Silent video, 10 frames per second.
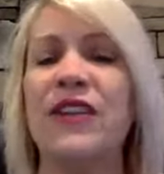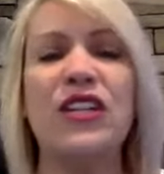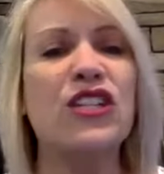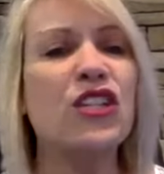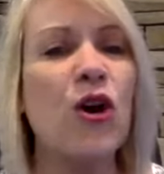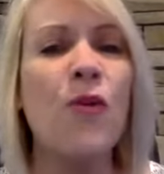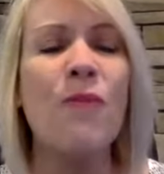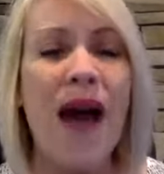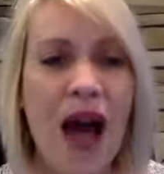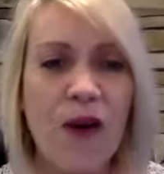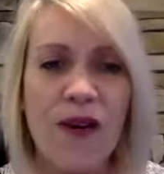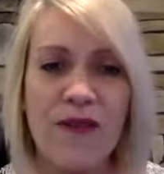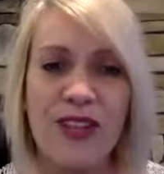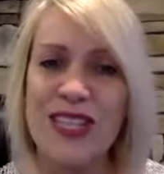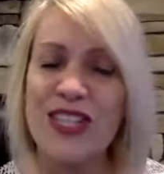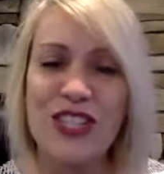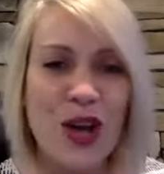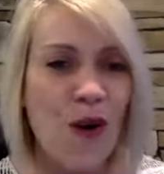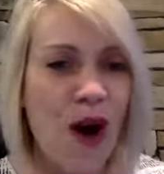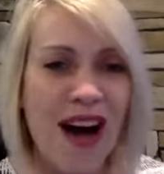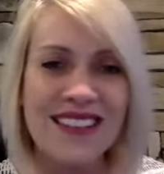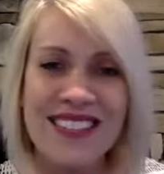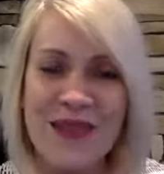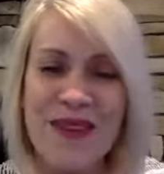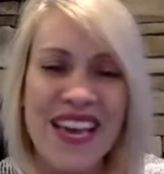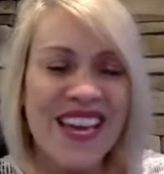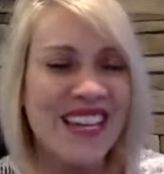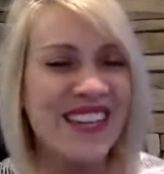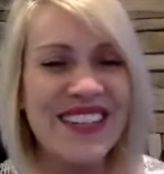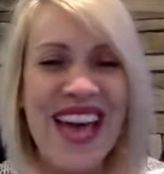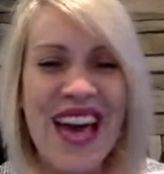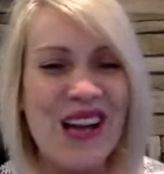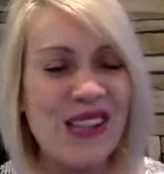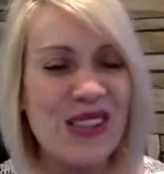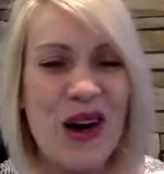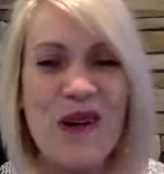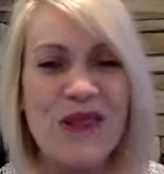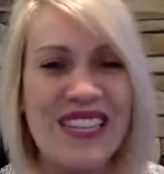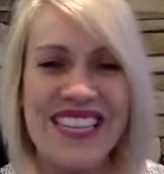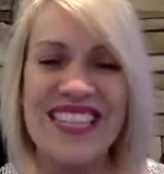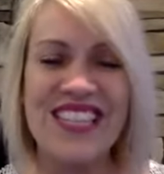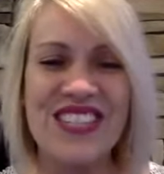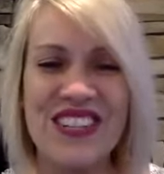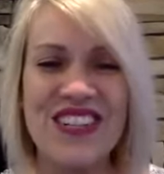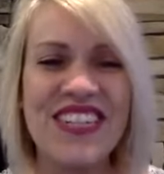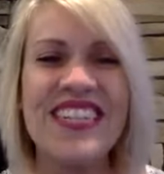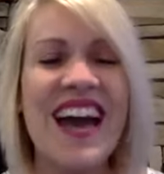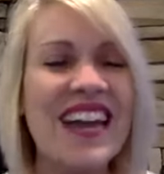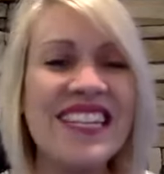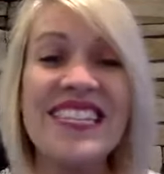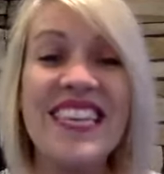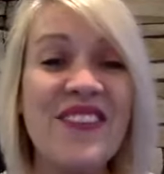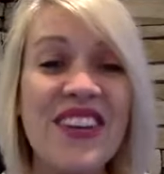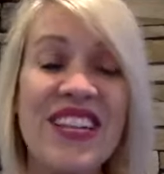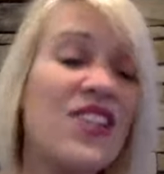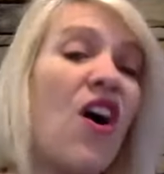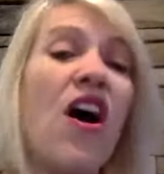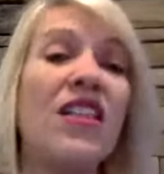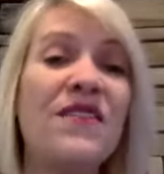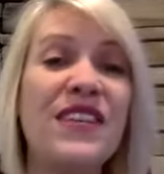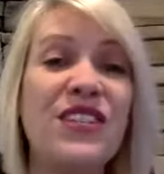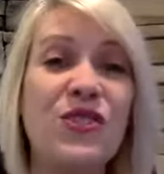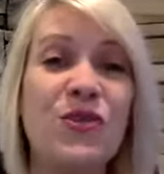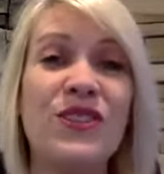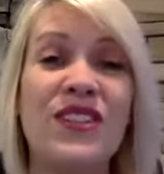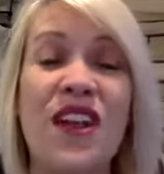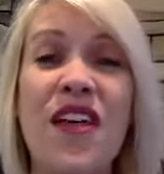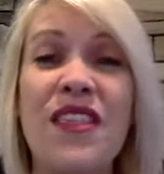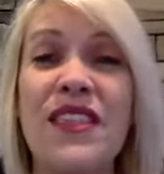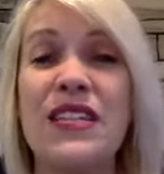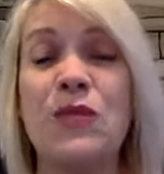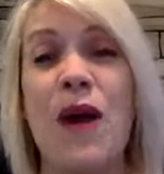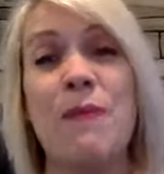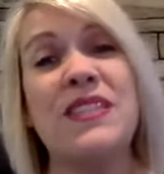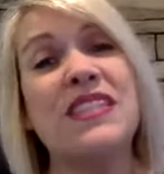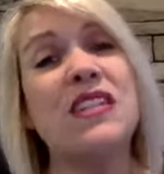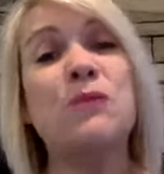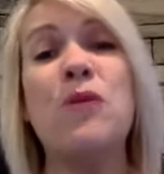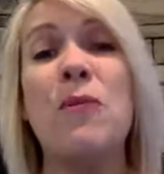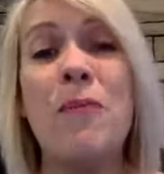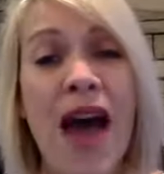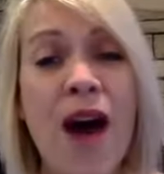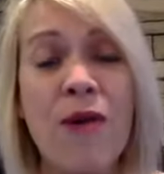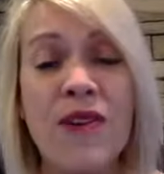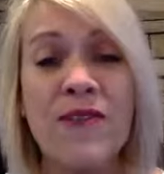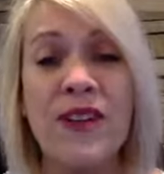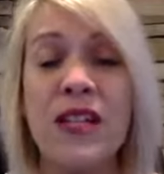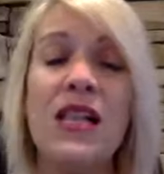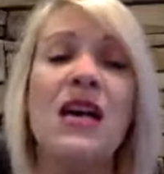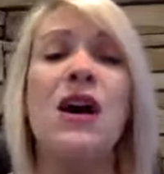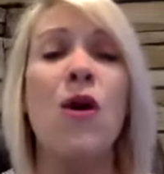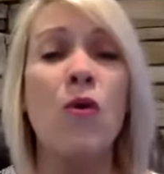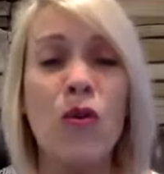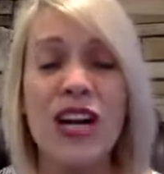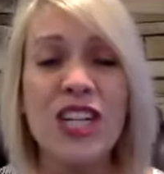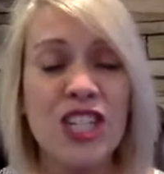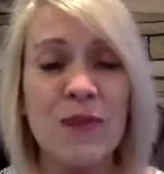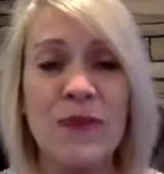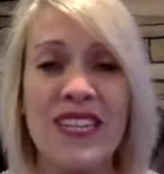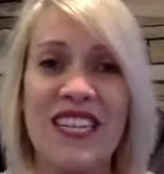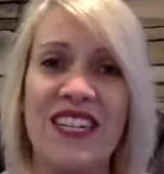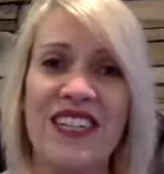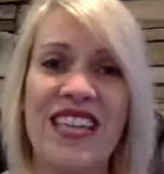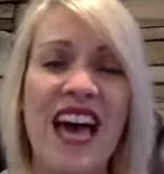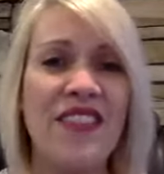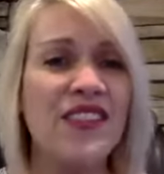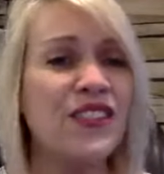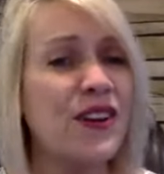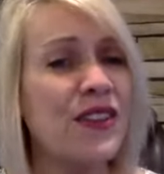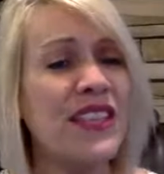It is so powerful and so awesome. You're not alone in this journey. God has given us all of these tools and all of these weapons, and he's put powerful worship leaders on this earth.